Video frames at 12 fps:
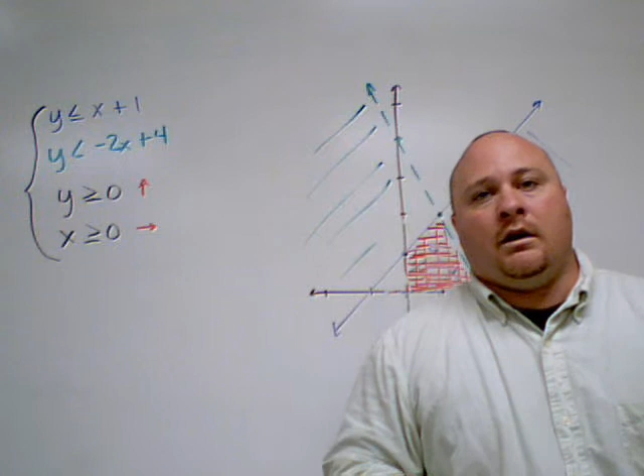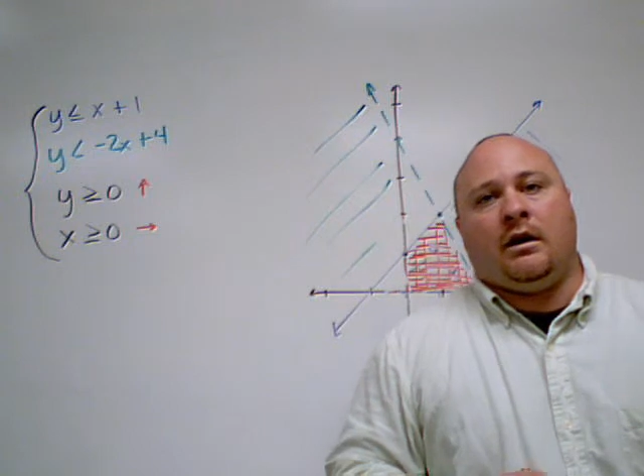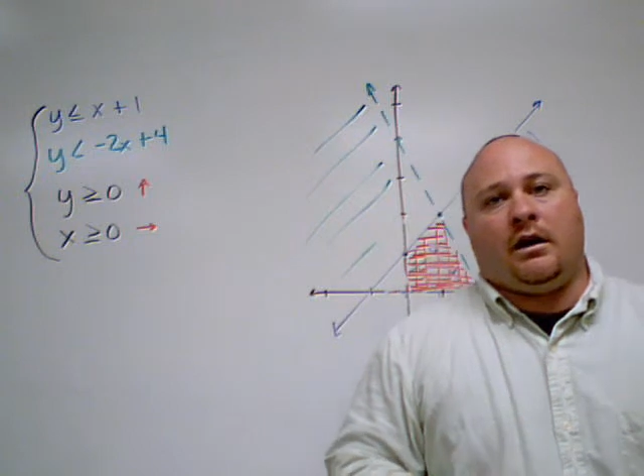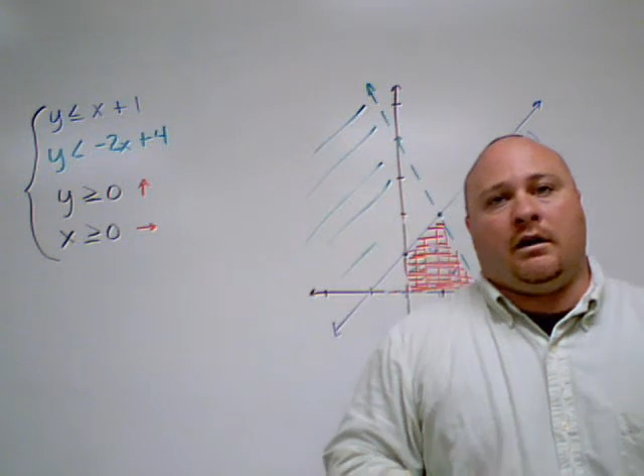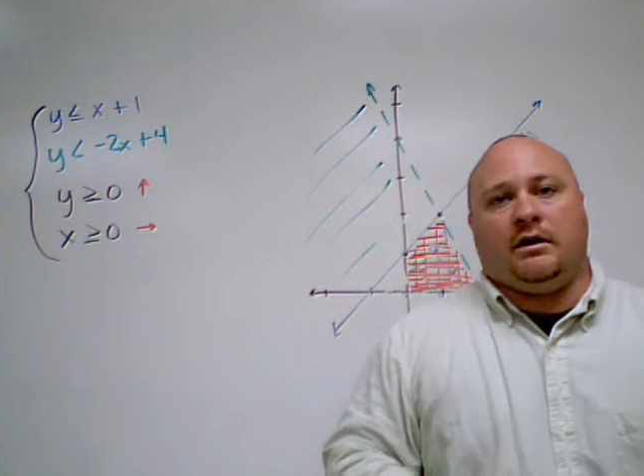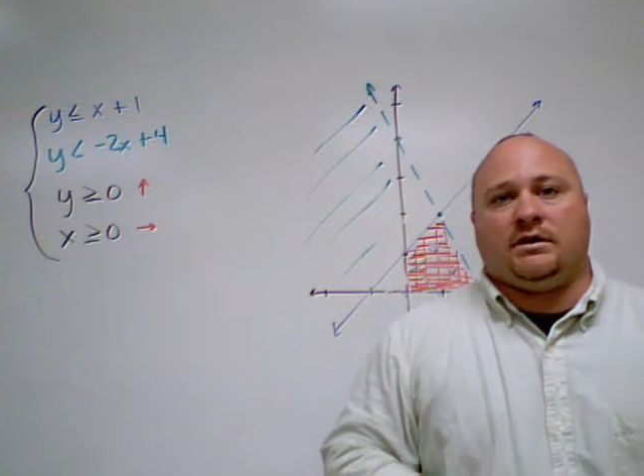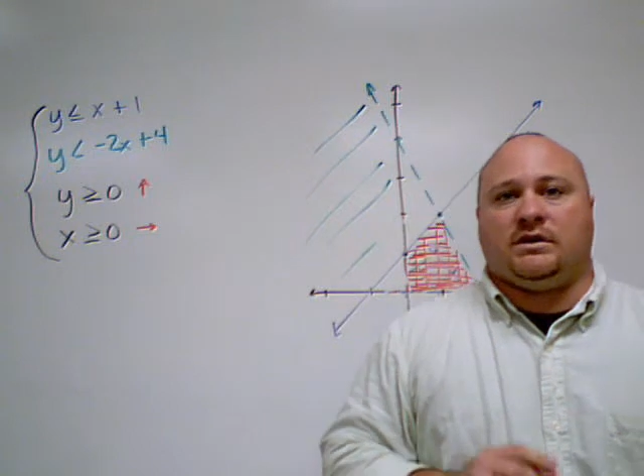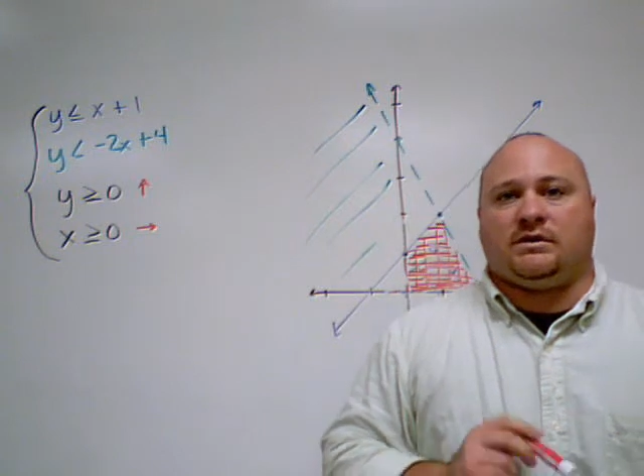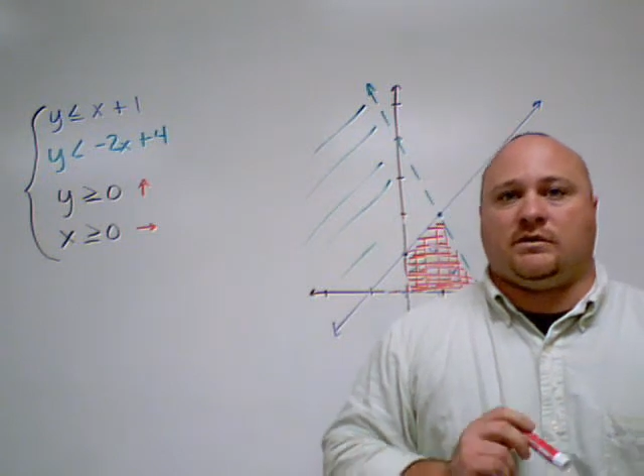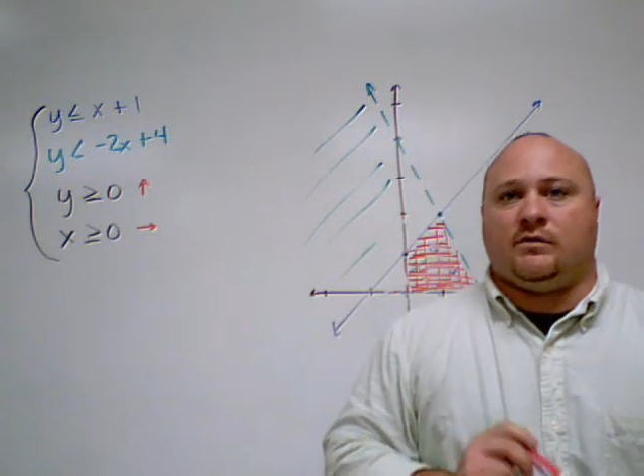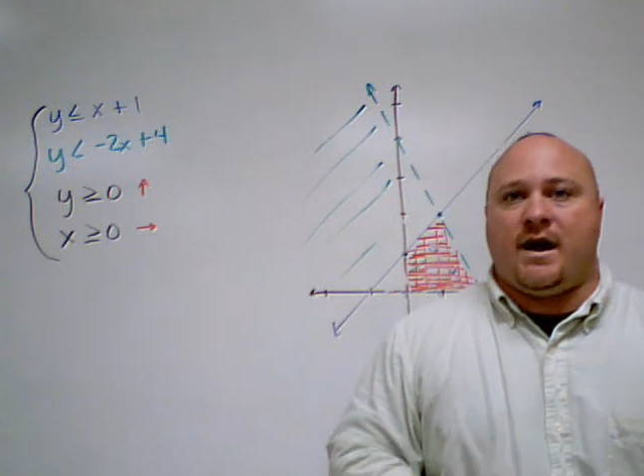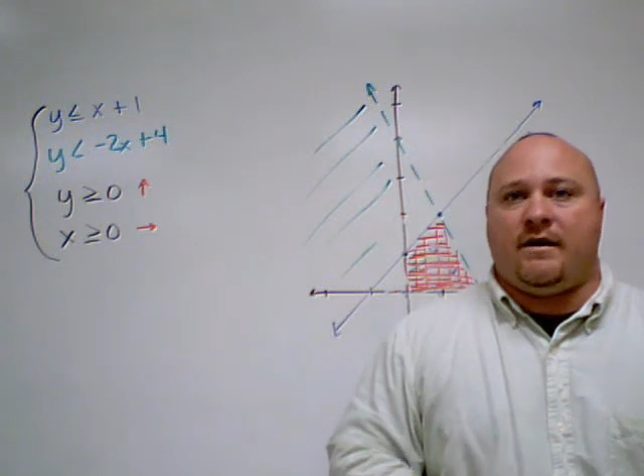uh, is just
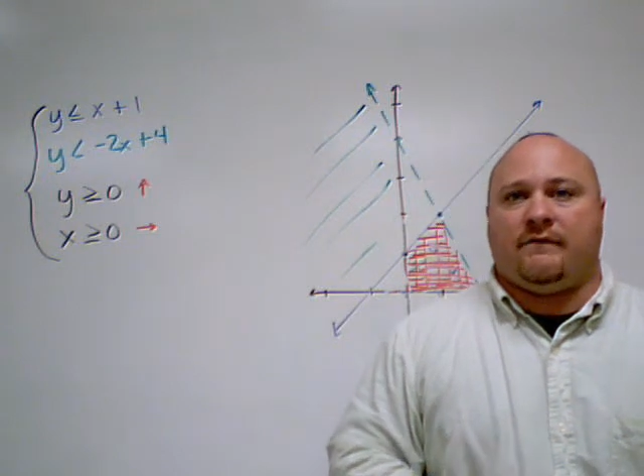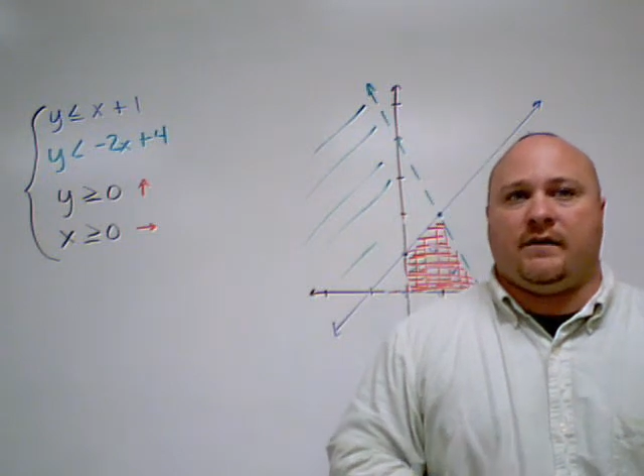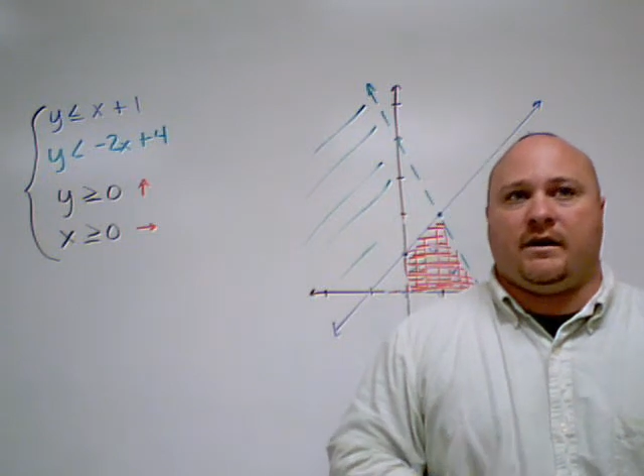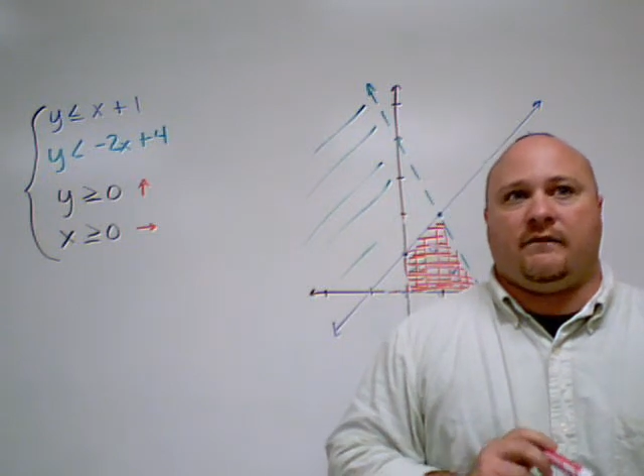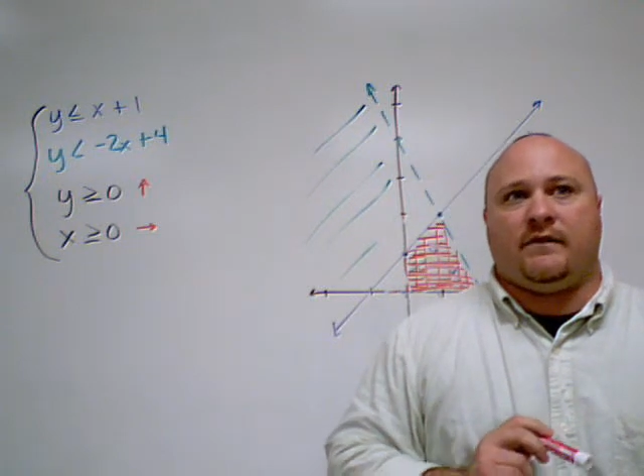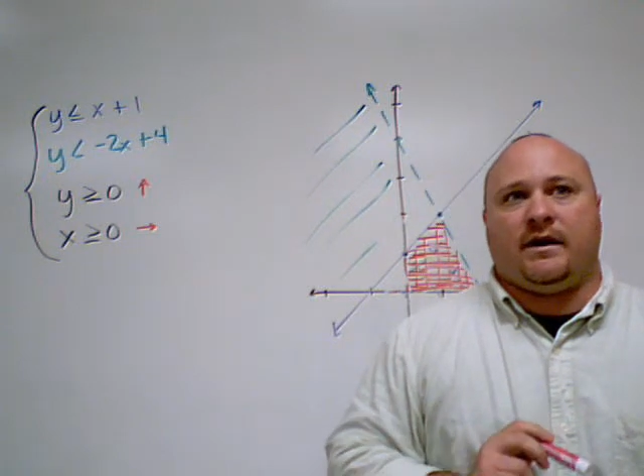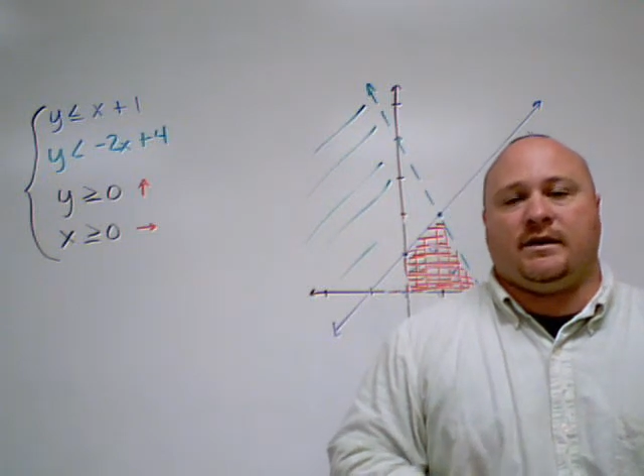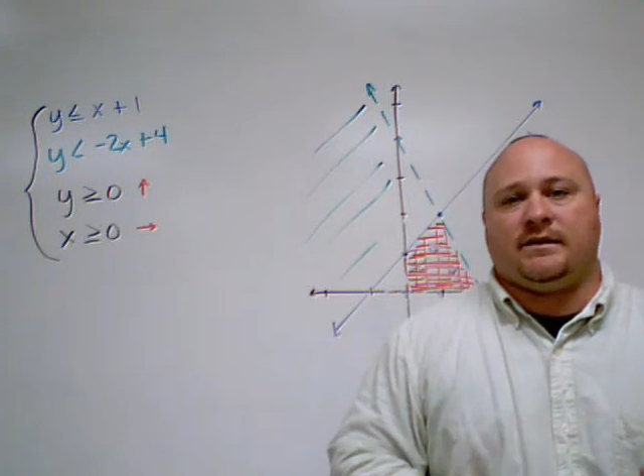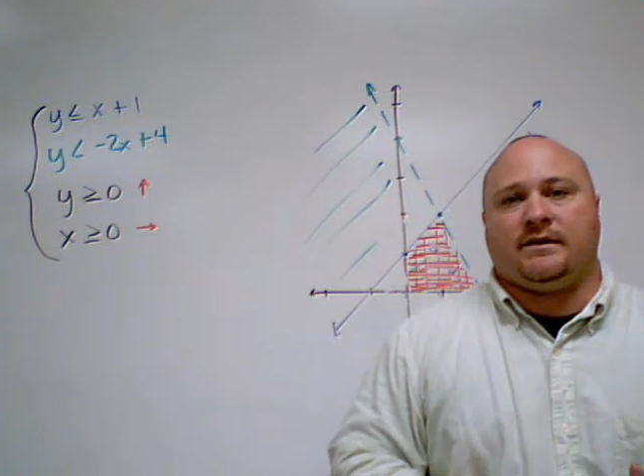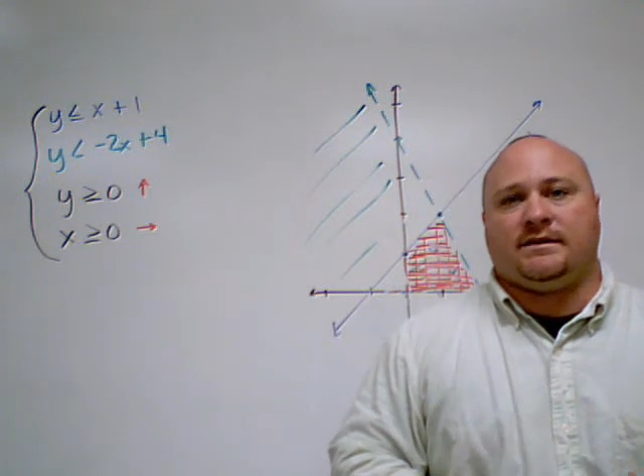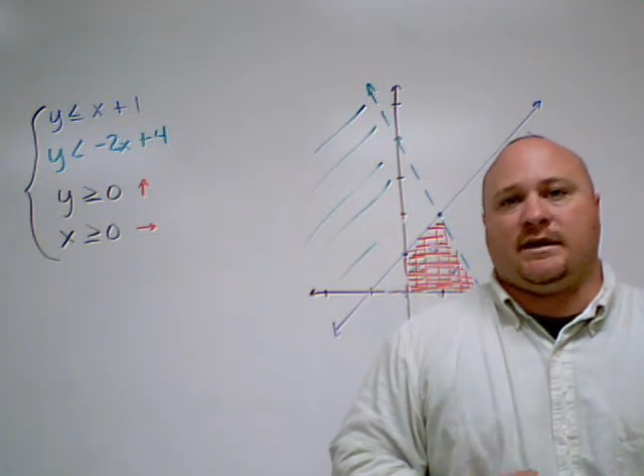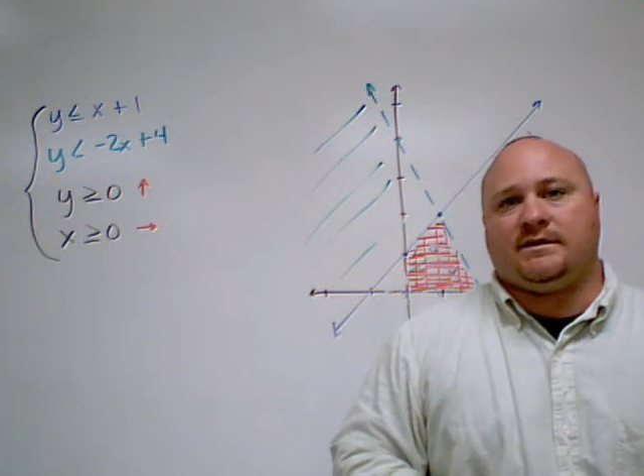graphing, finding the
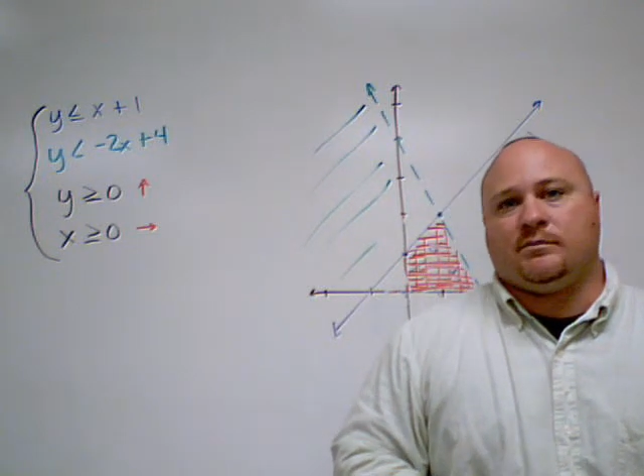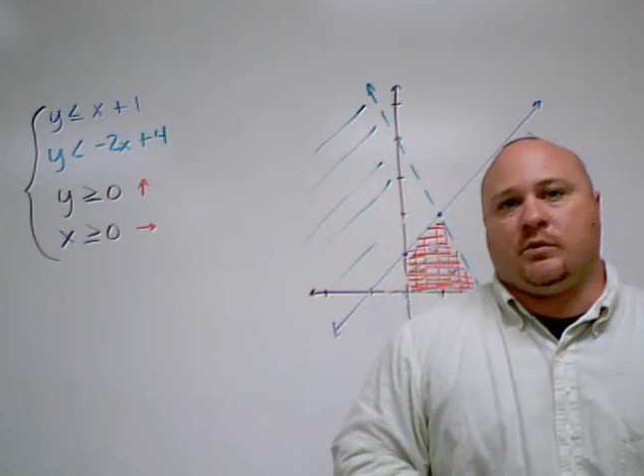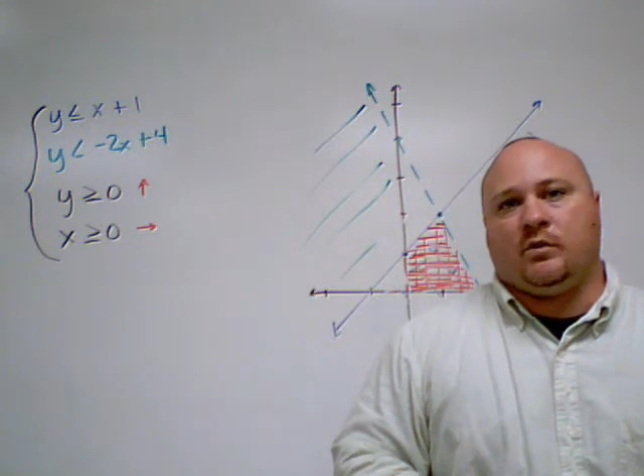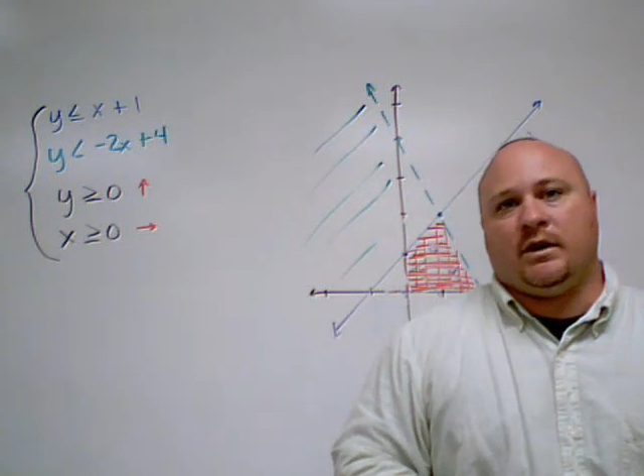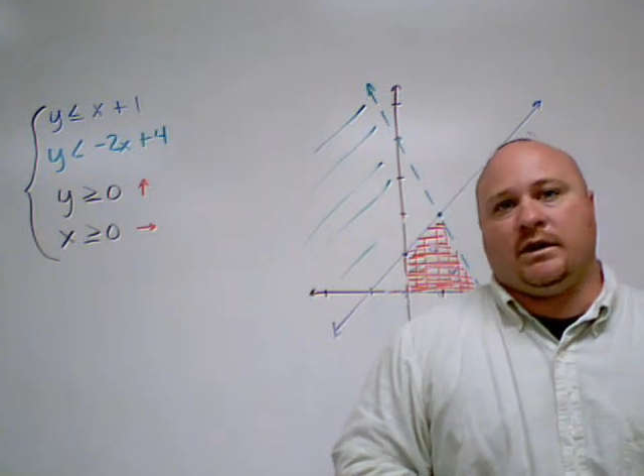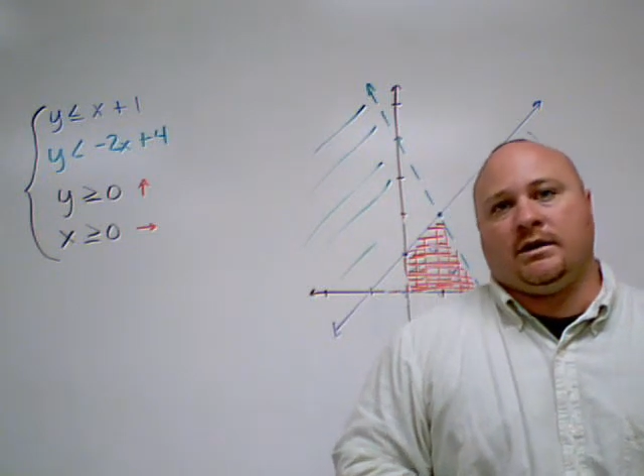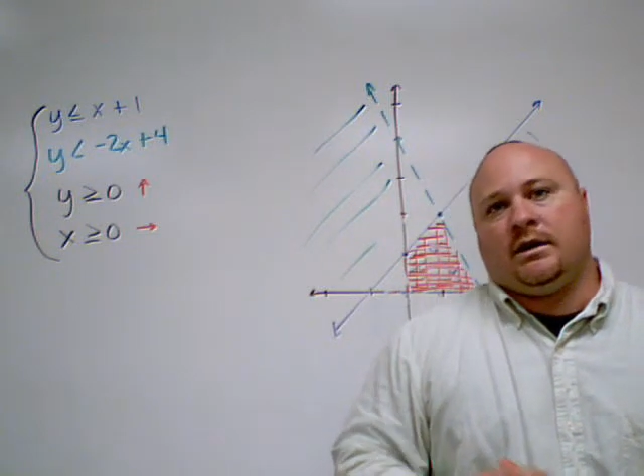test point,